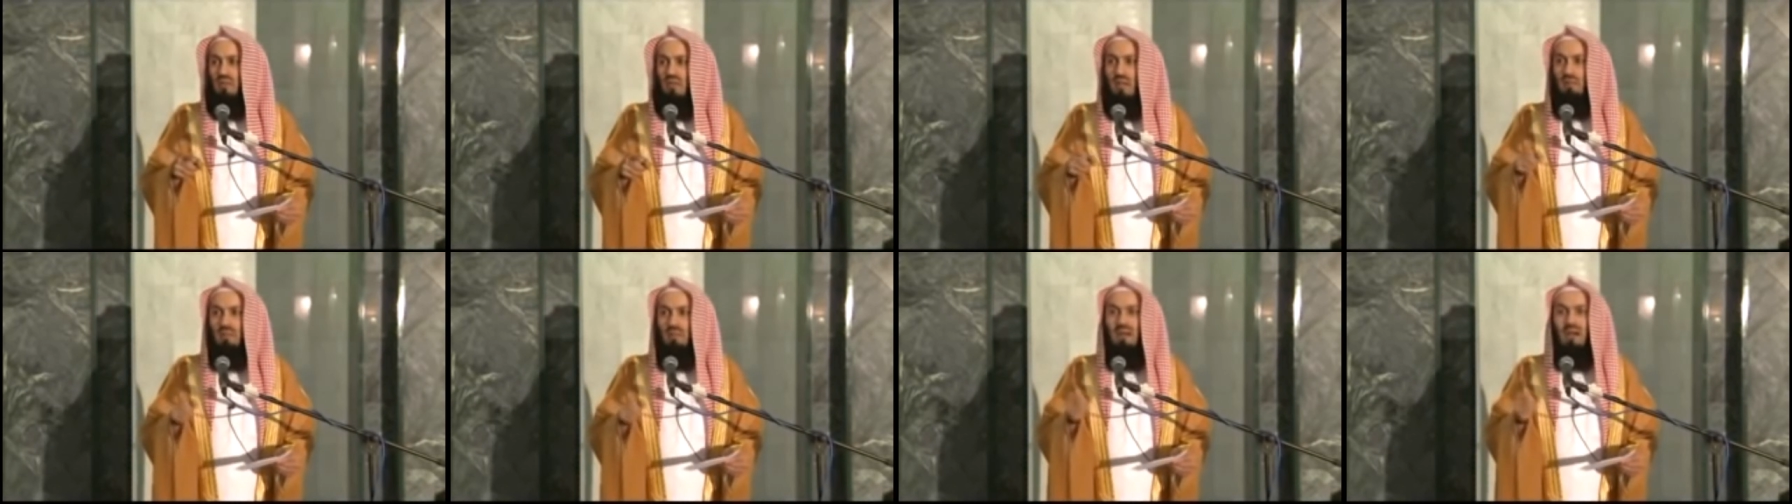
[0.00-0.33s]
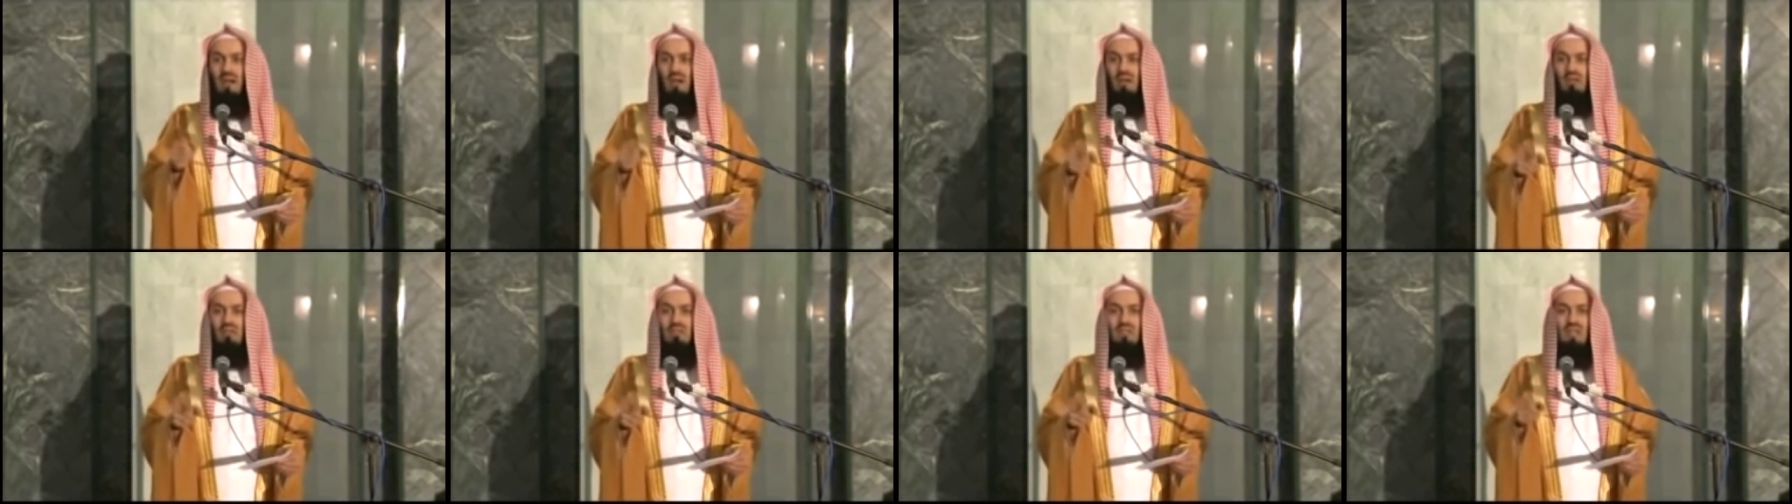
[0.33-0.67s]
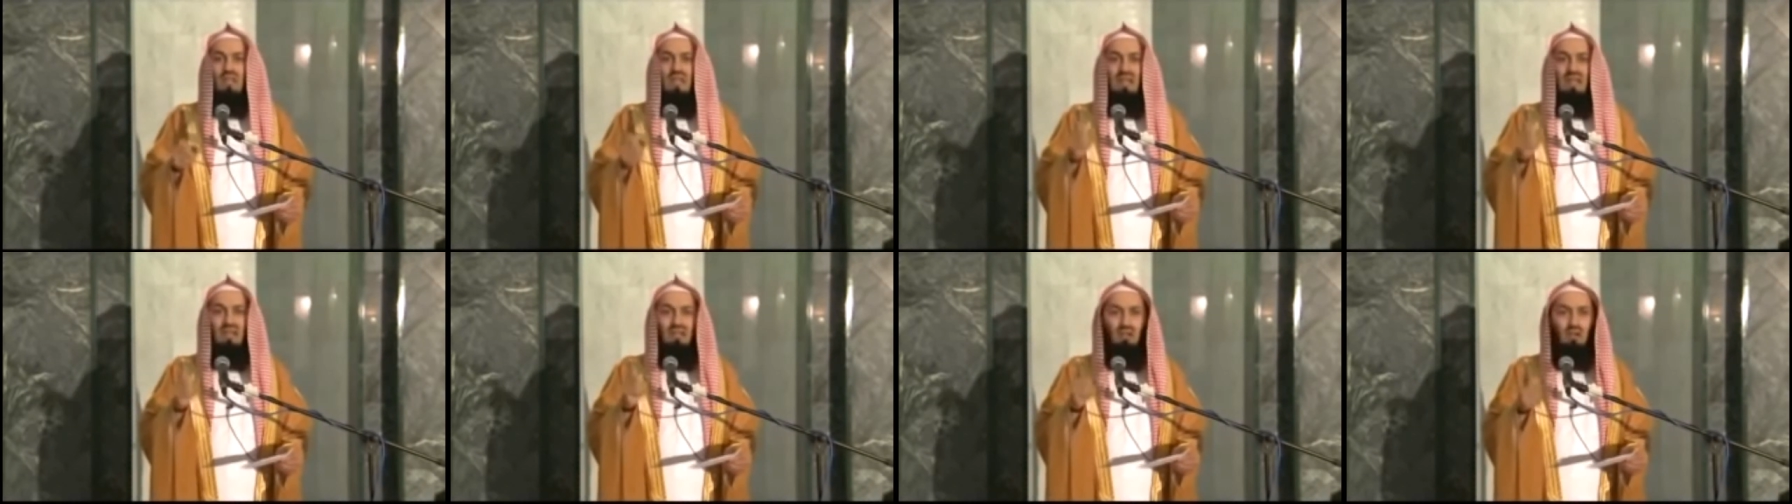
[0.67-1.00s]

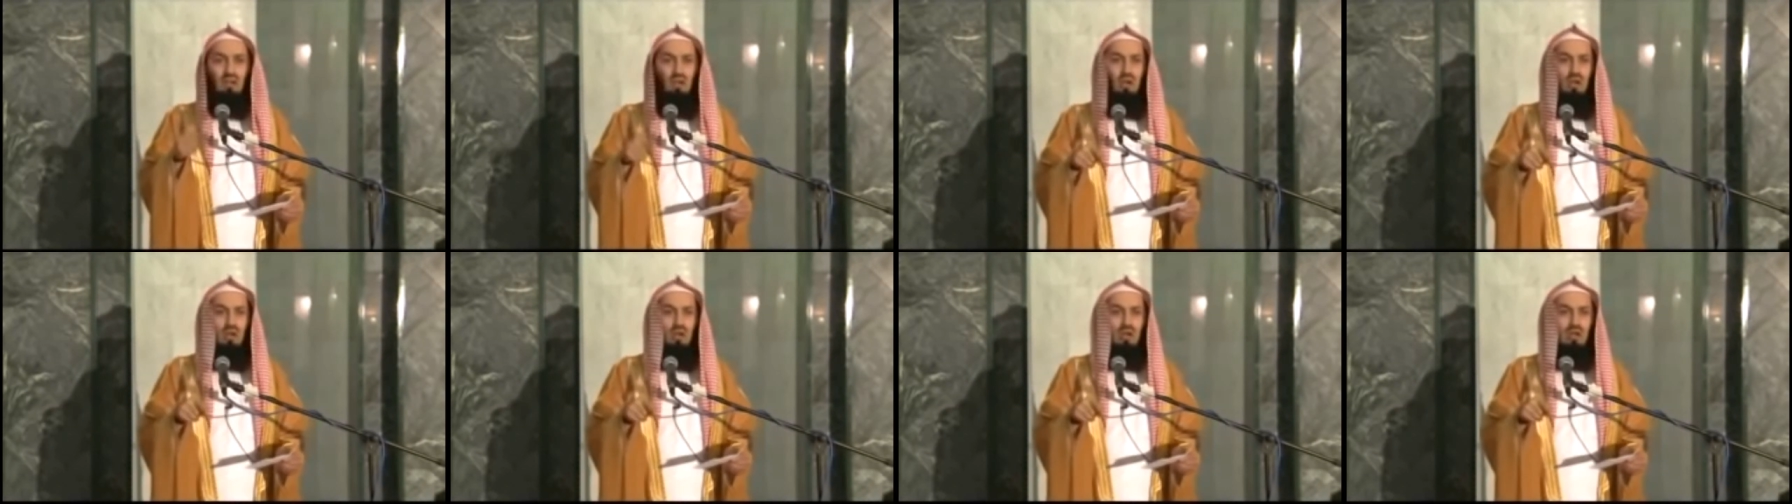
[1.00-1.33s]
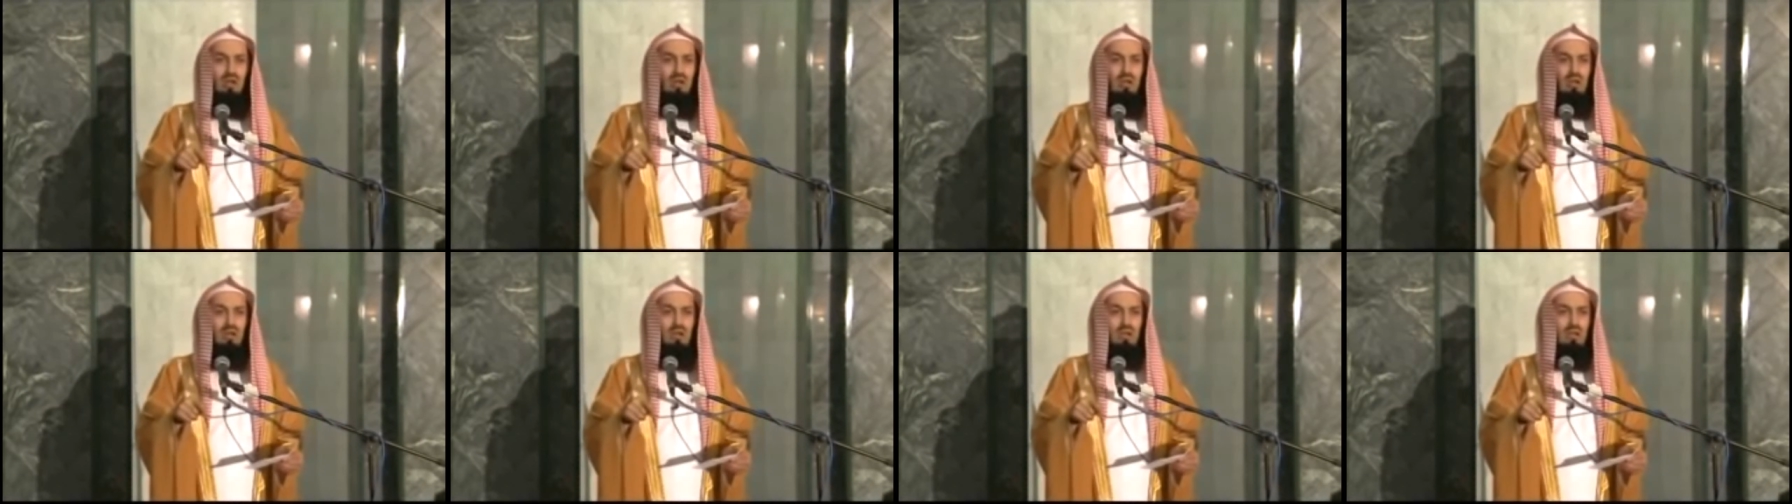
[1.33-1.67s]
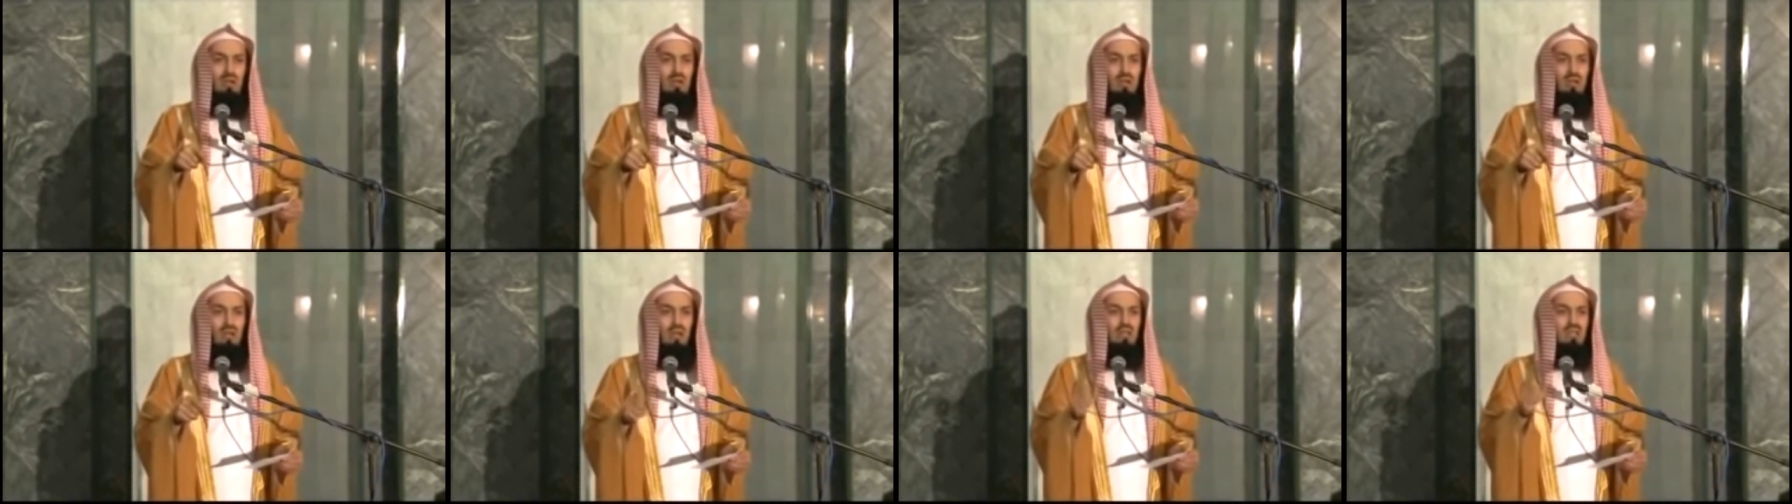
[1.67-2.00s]
about
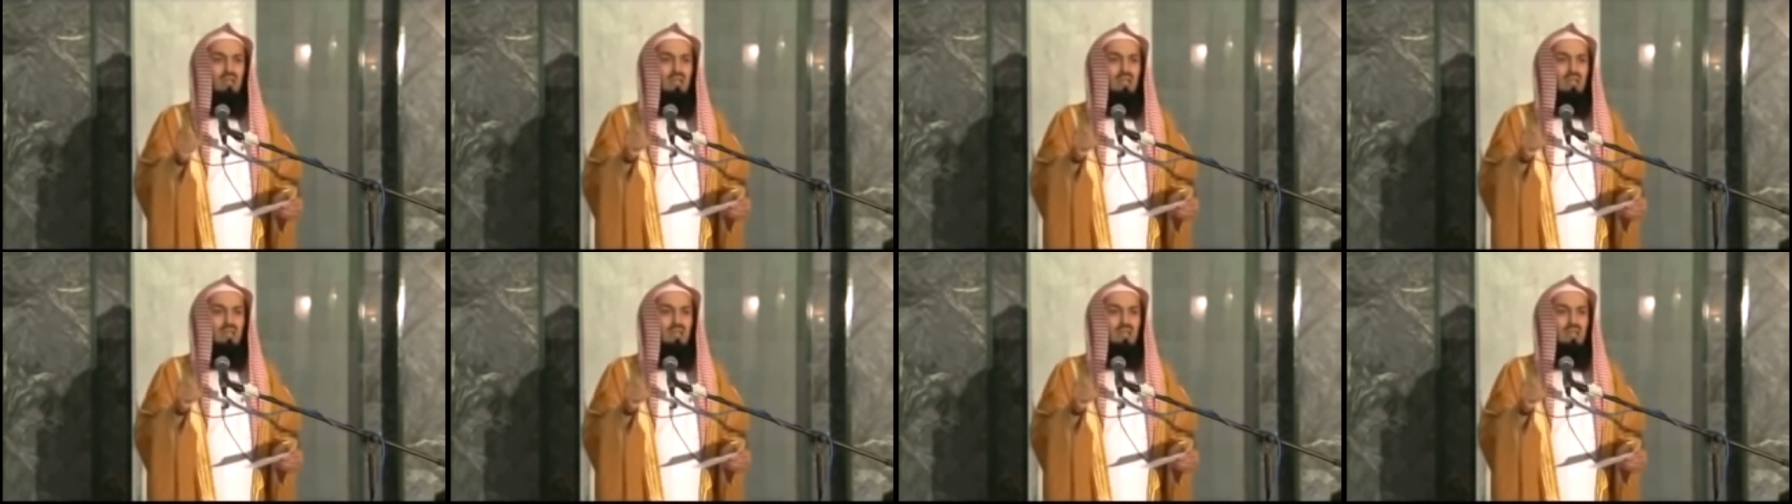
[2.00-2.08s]
alcohol